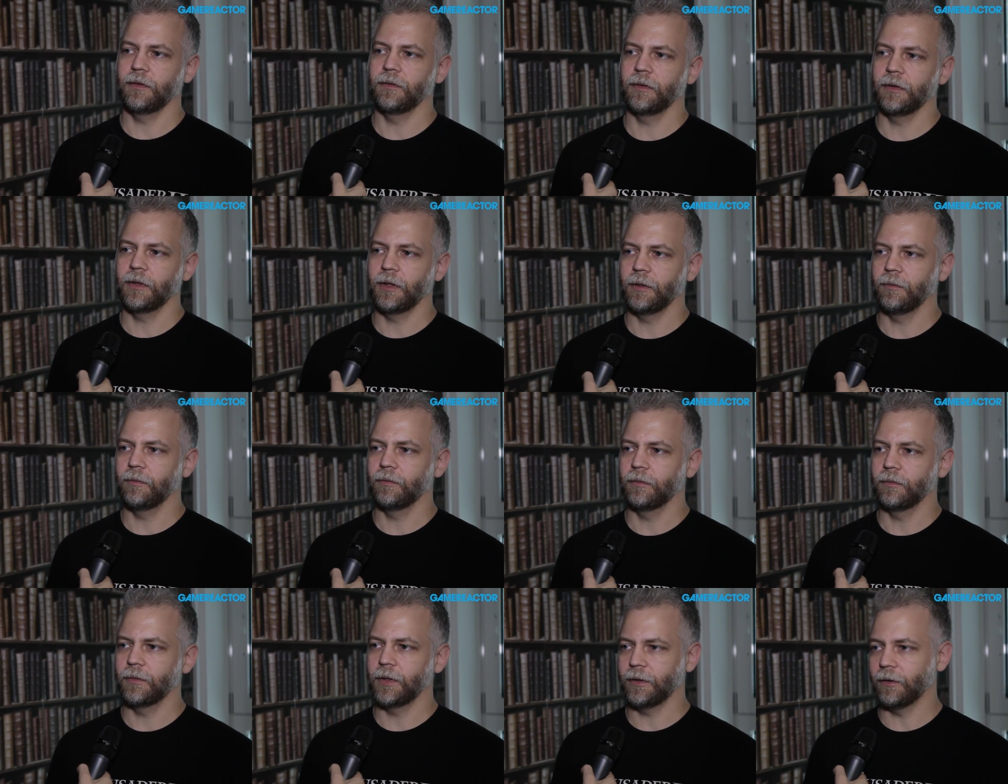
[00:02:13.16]
the game,
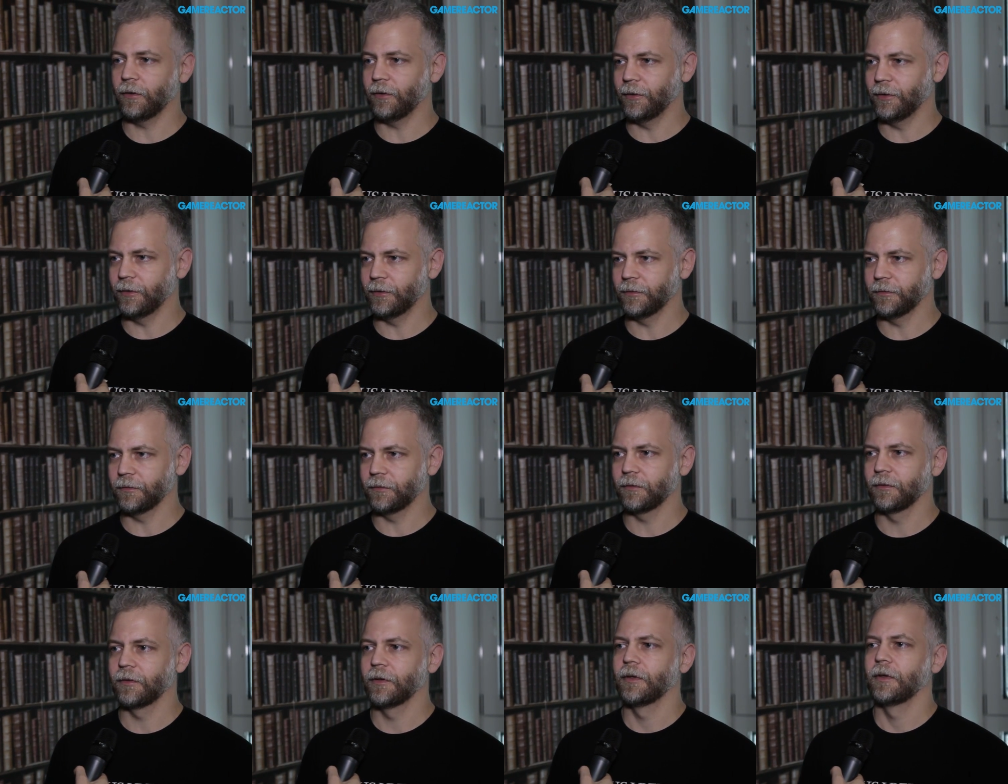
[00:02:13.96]
the
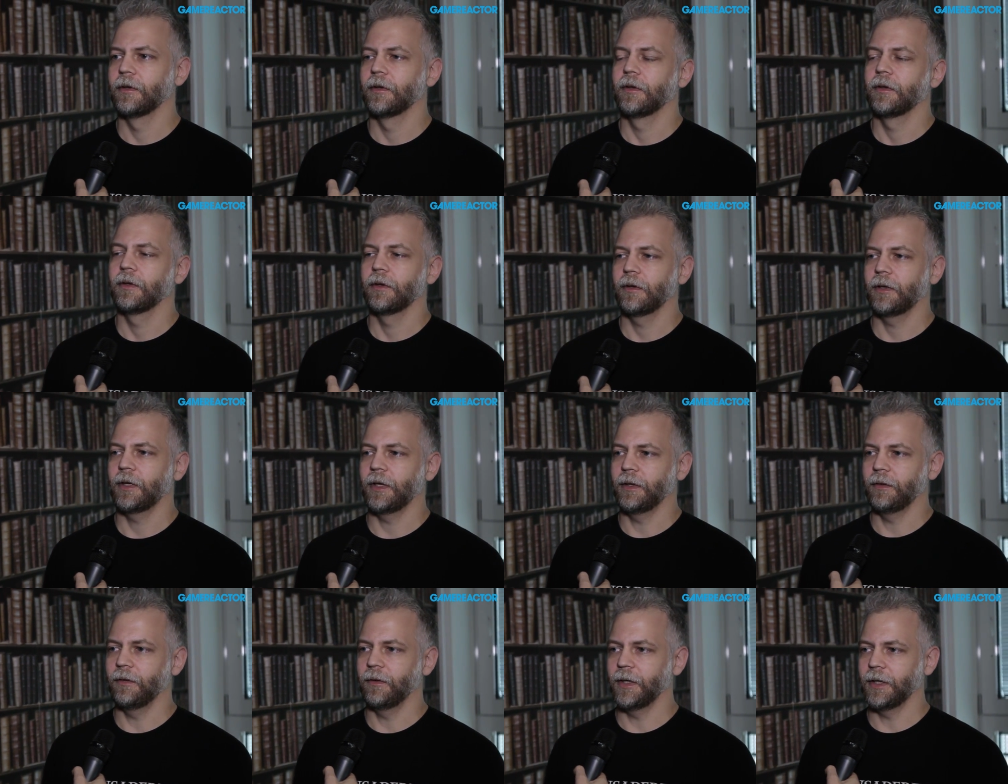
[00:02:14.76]
cardinals,
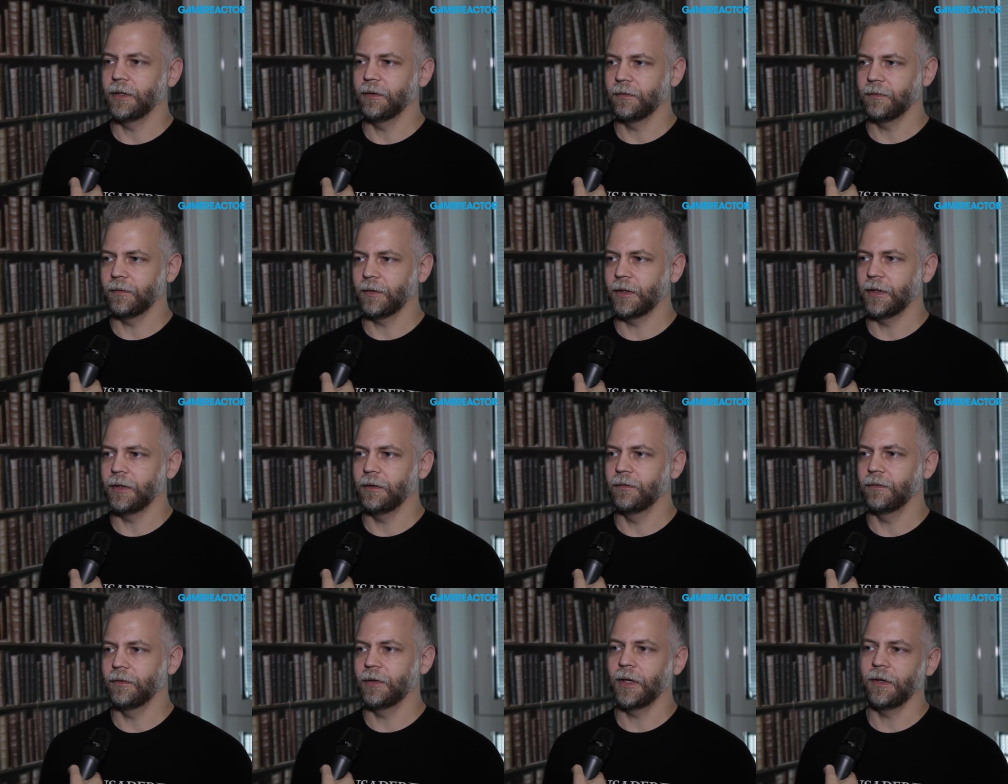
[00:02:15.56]
and they
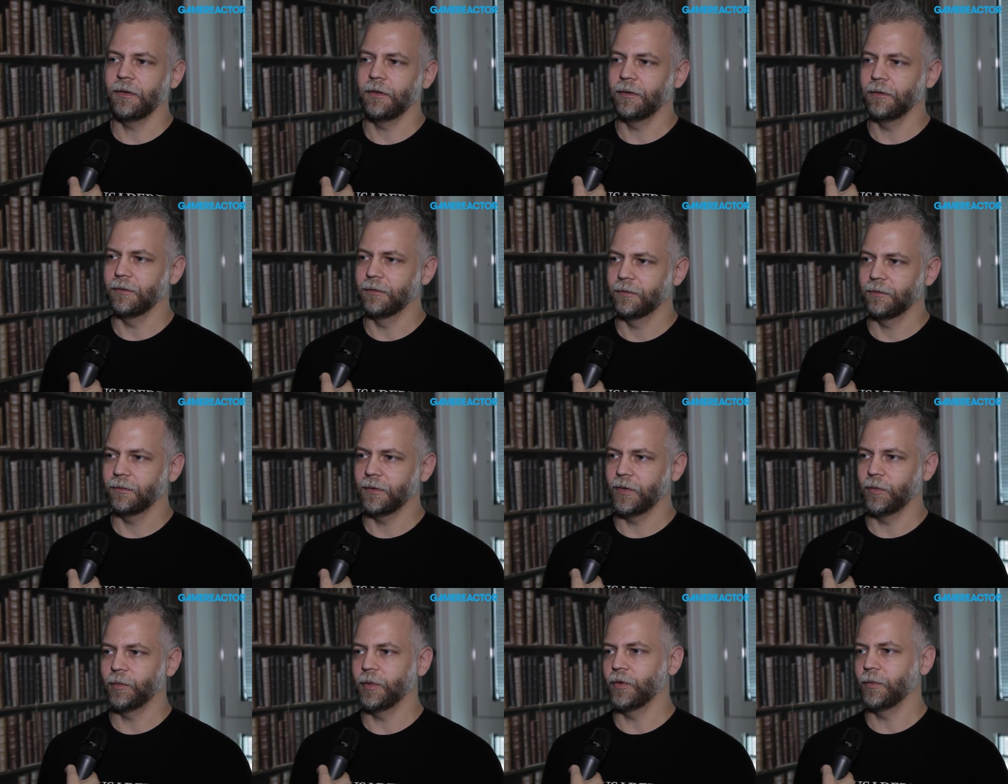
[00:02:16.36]
decide together
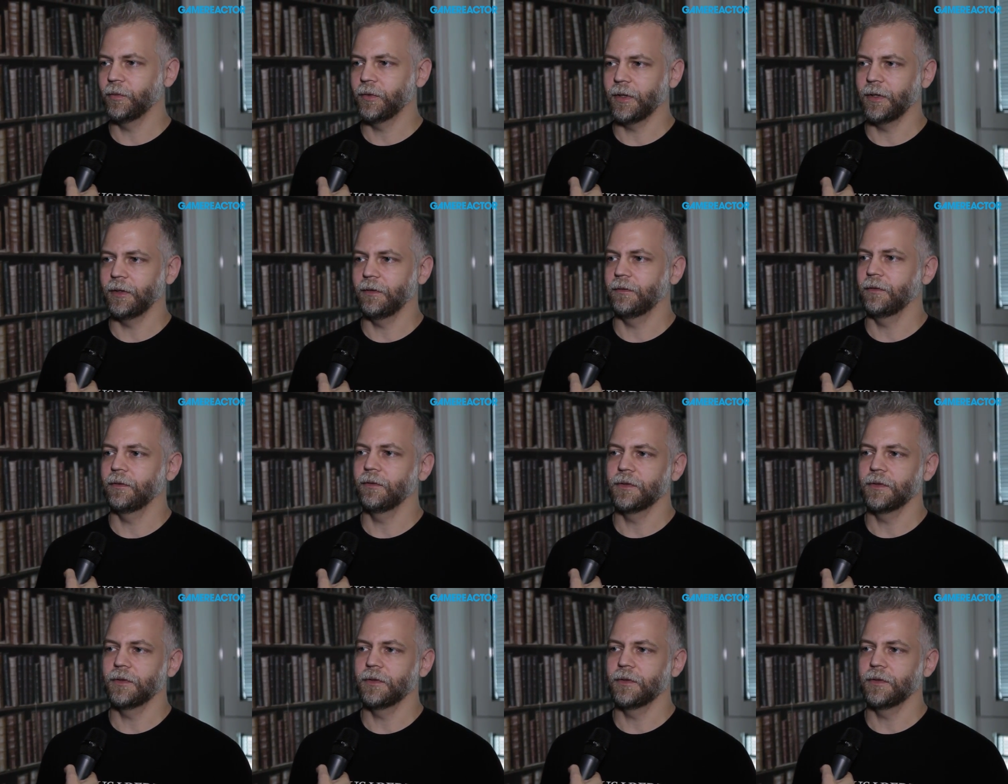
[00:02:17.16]
when the Pope dies who